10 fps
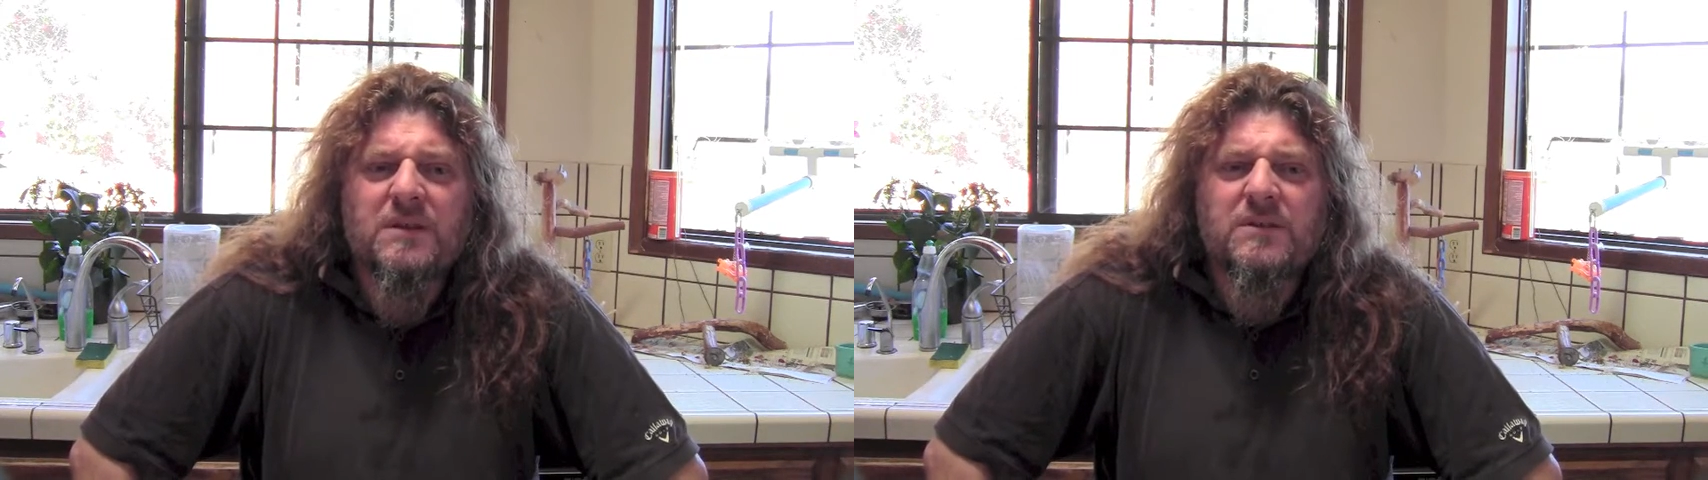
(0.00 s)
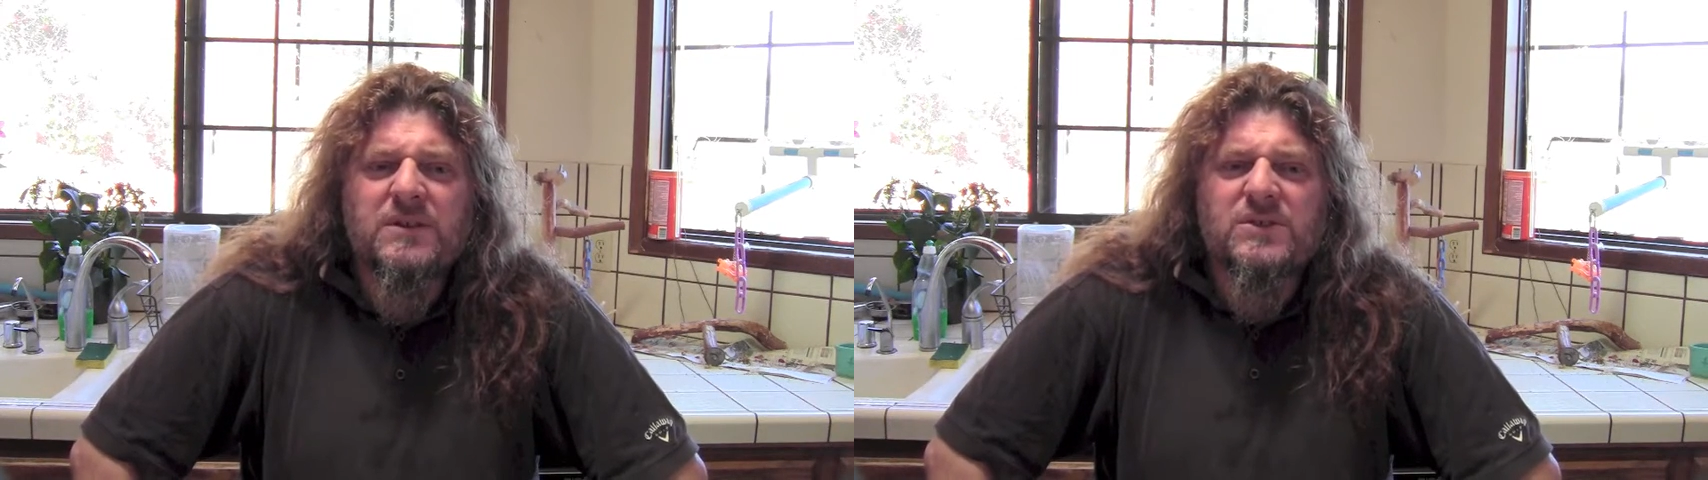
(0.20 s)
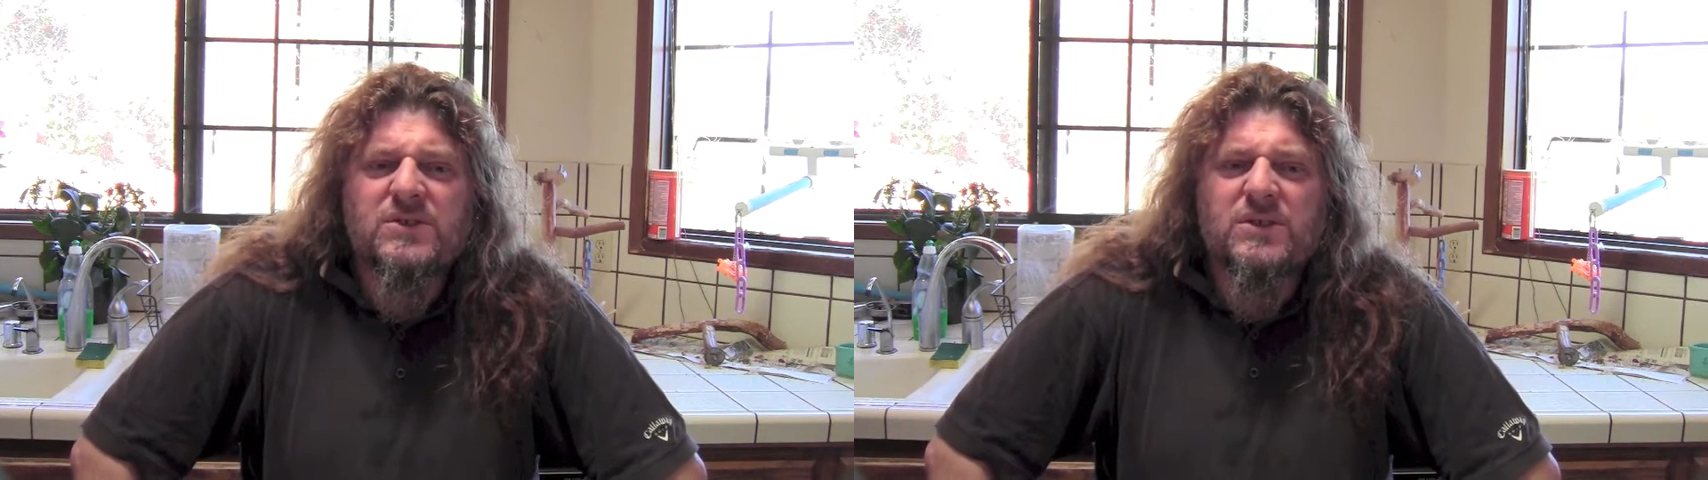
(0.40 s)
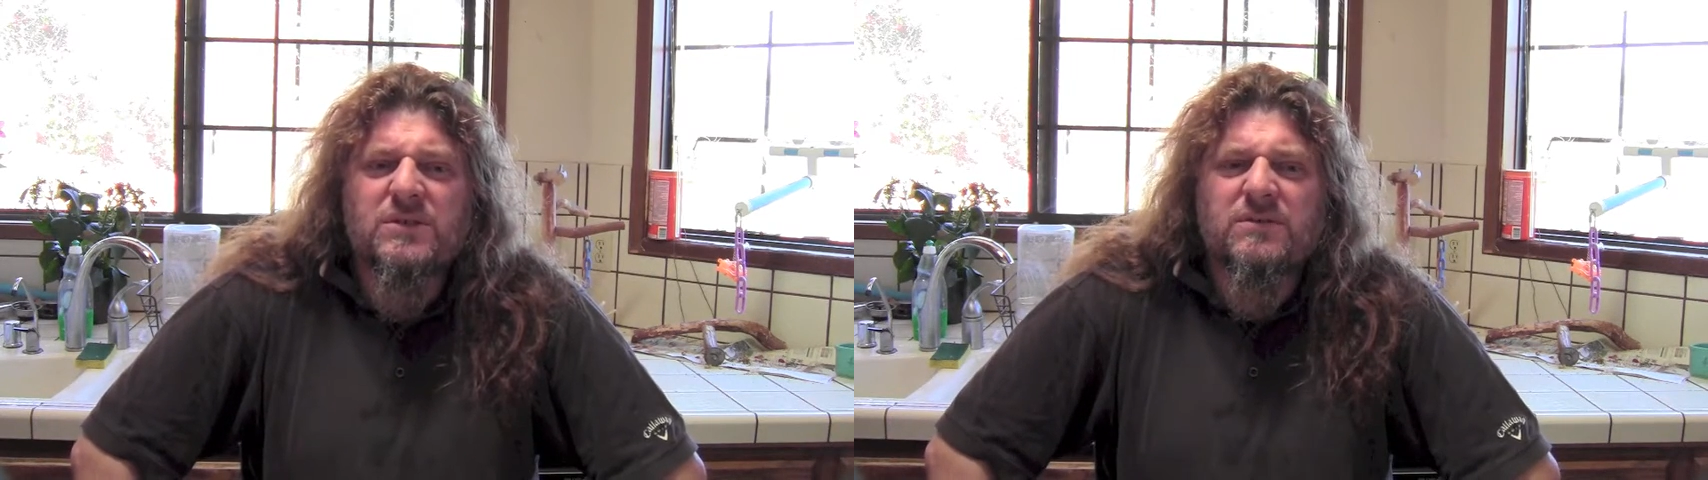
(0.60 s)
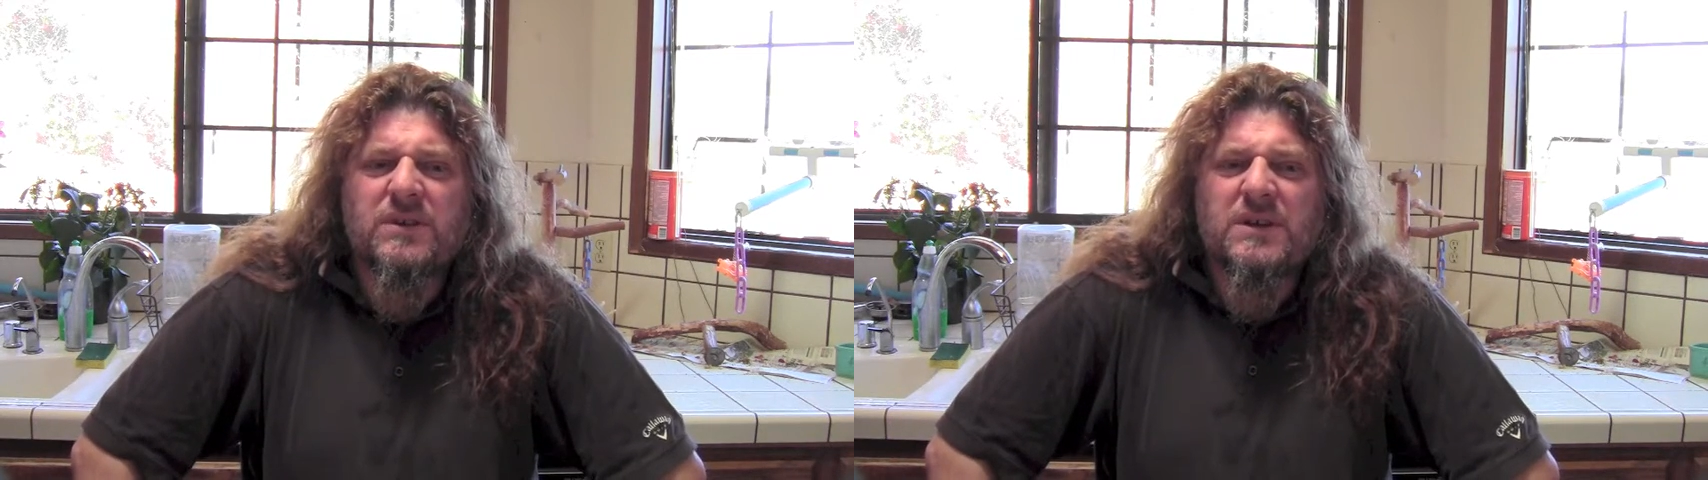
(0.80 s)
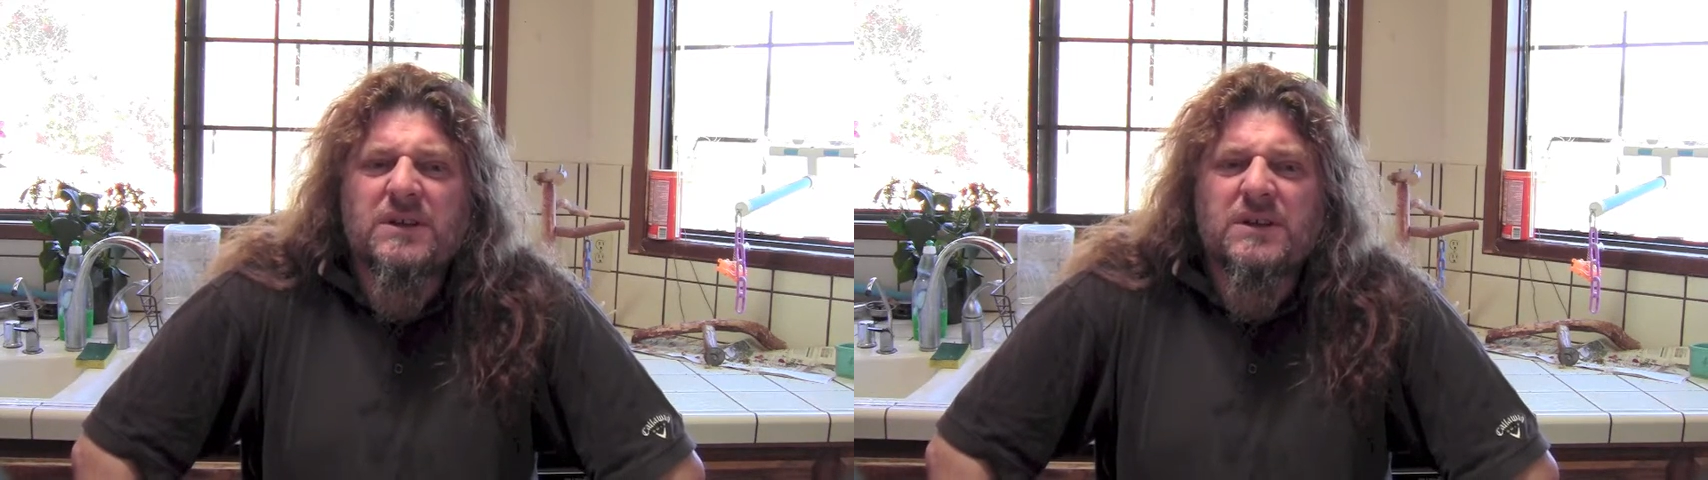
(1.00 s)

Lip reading: that's sort of